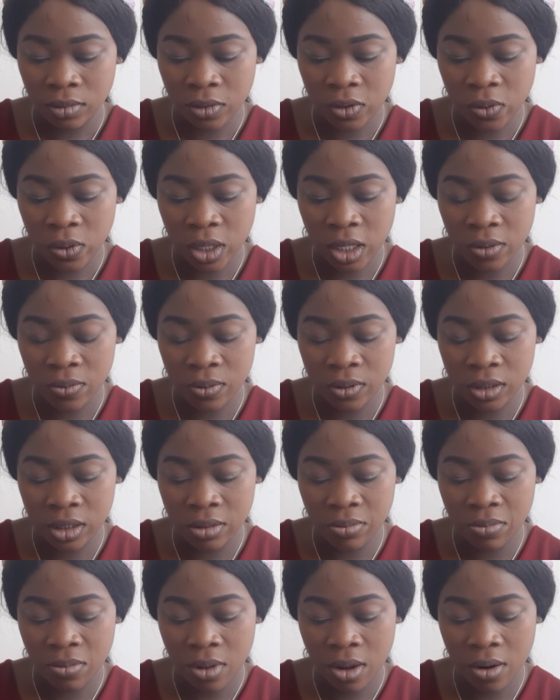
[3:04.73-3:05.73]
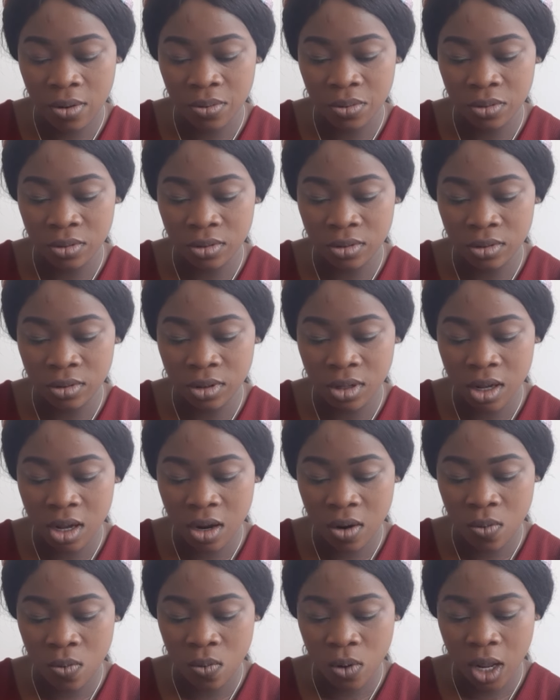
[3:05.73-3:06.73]
where is the mail?
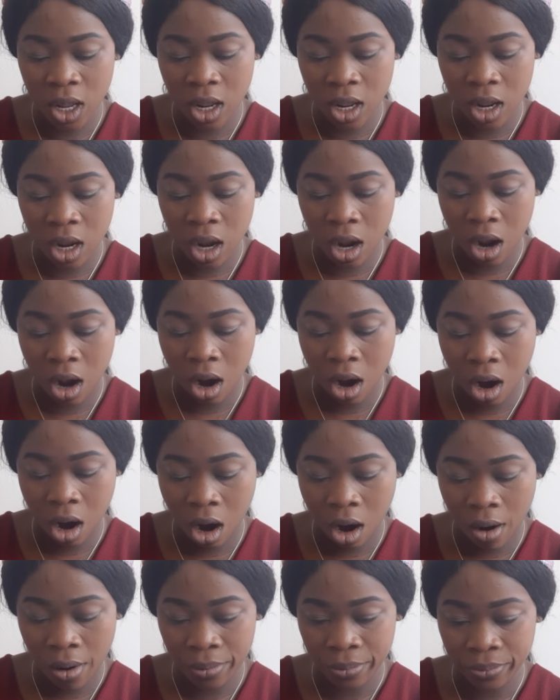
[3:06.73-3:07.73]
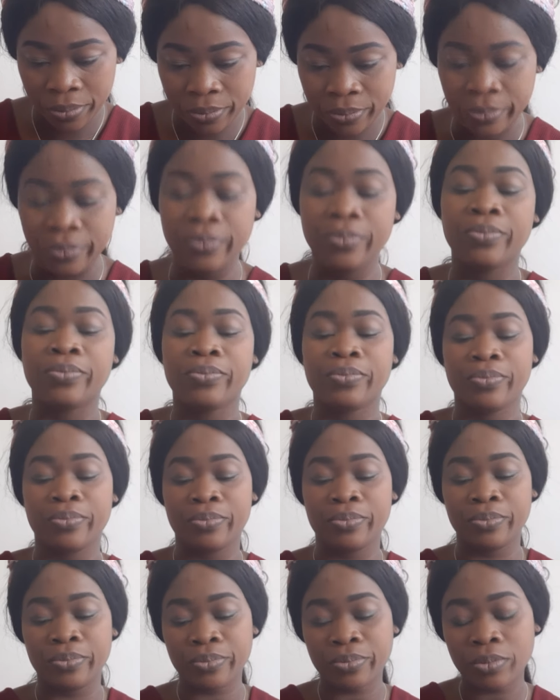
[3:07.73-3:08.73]
Here we are.
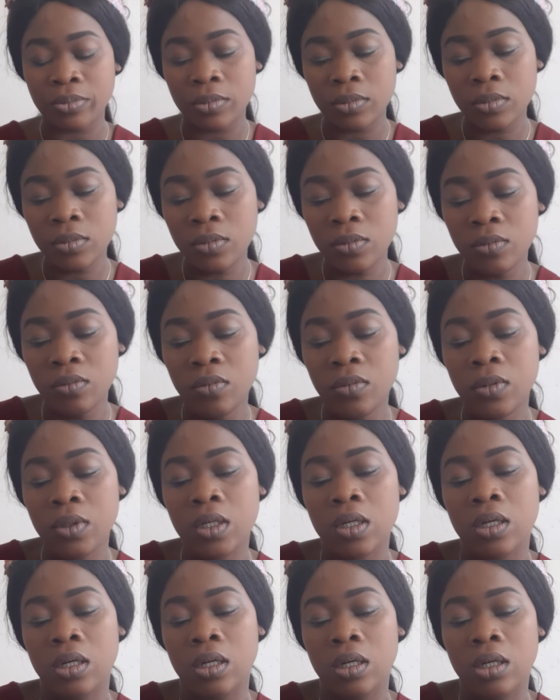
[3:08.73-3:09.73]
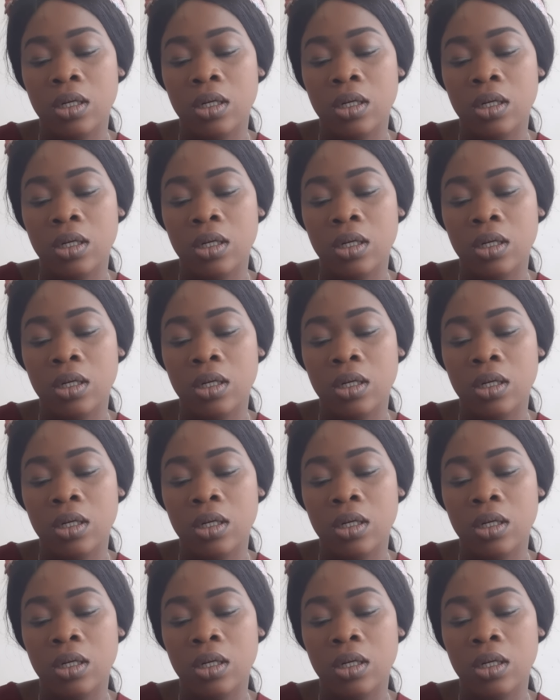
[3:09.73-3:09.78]
Mm-hmm.